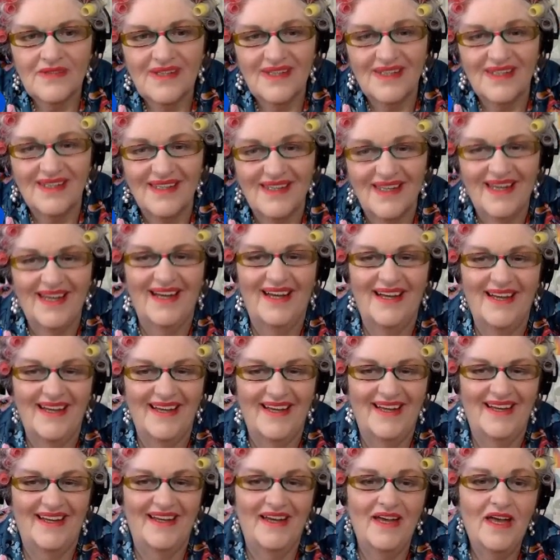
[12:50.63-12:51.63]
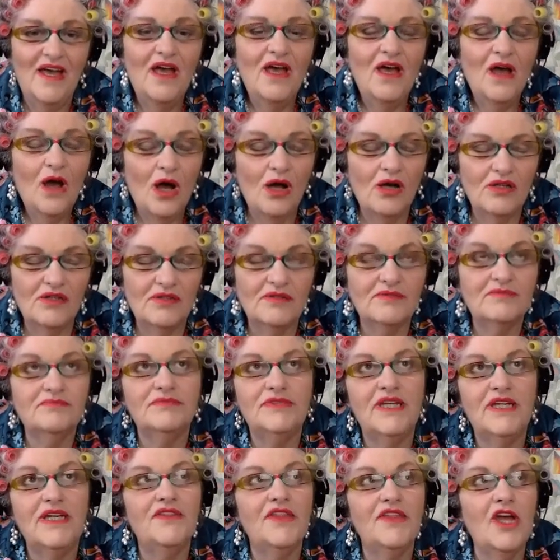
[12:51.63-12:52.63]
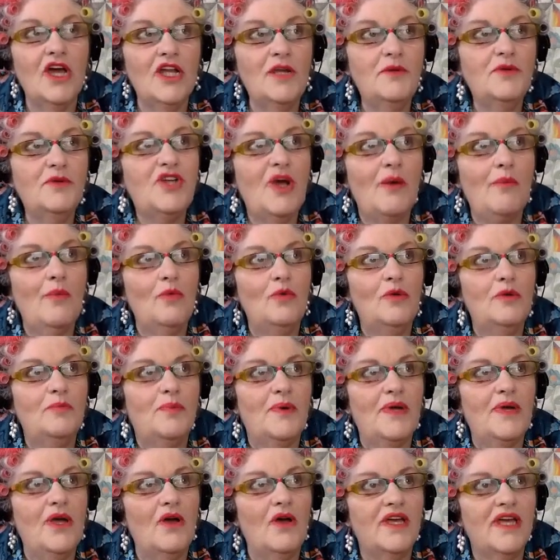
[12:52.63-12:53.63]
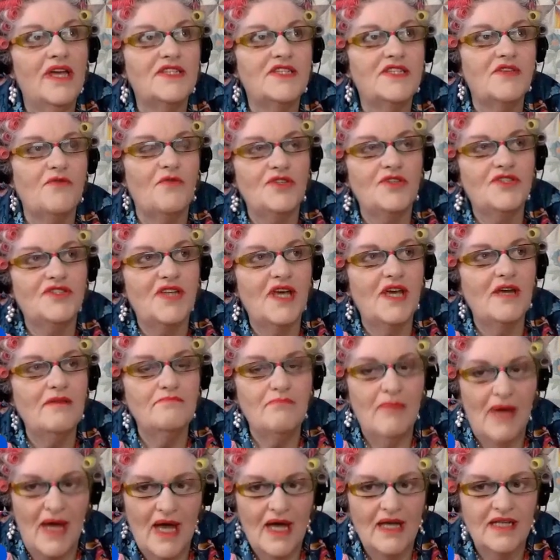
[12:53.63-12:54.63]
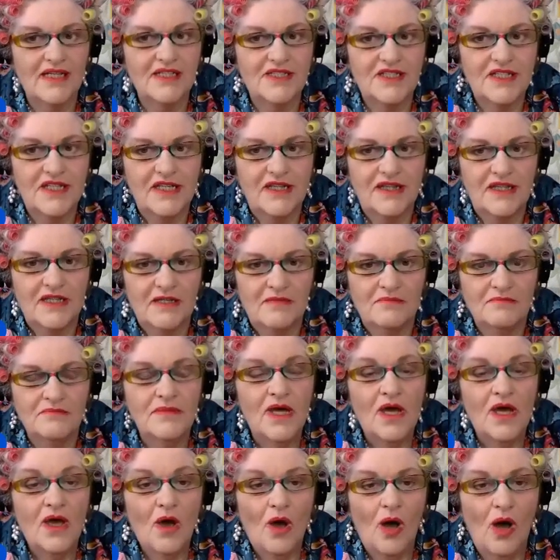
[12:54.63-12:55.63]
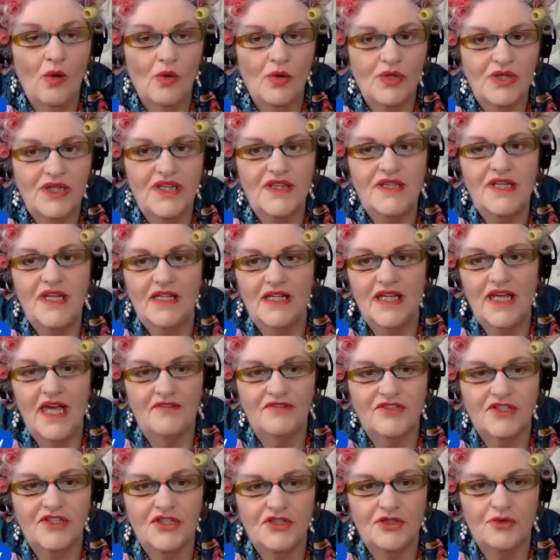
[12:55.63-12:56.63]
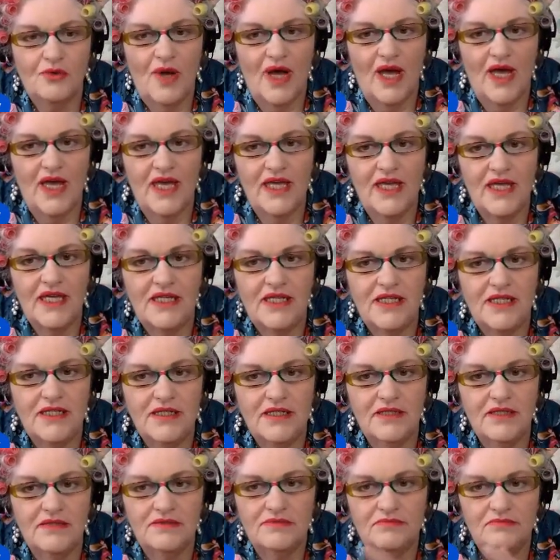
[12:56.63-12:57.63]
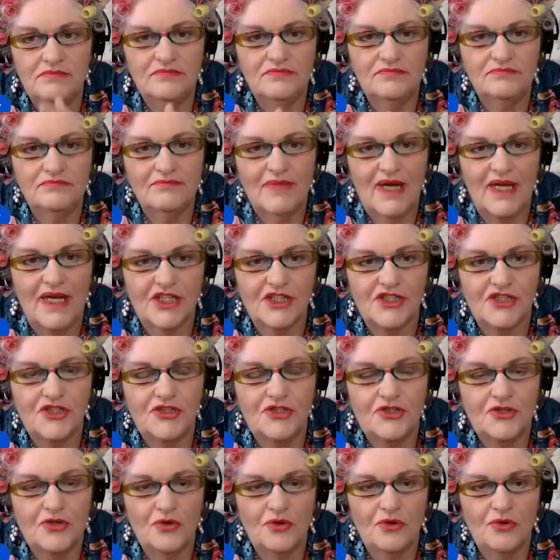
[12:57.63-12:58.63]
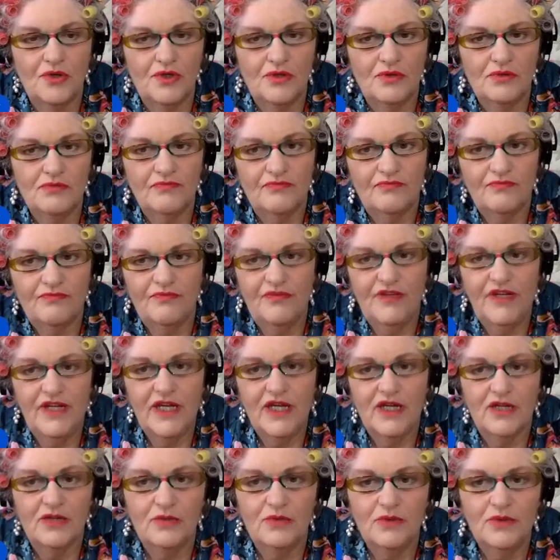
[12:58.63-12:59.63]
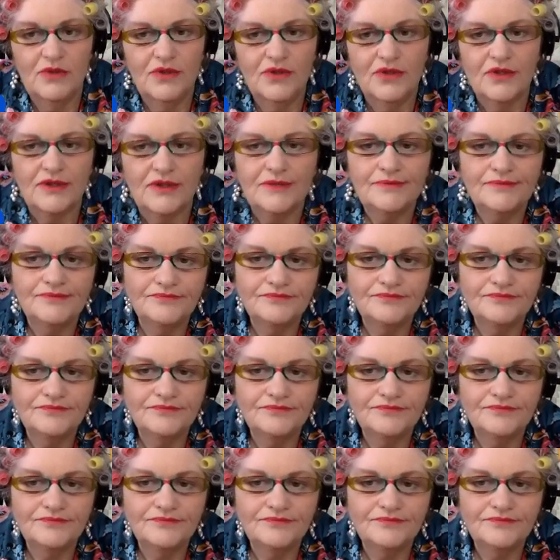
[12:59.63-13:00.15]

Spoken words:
Oh, yeah. The only trouble would be, I guess, if I start marketing them, I would nearly have to do make a tutorial video, wouldn't I?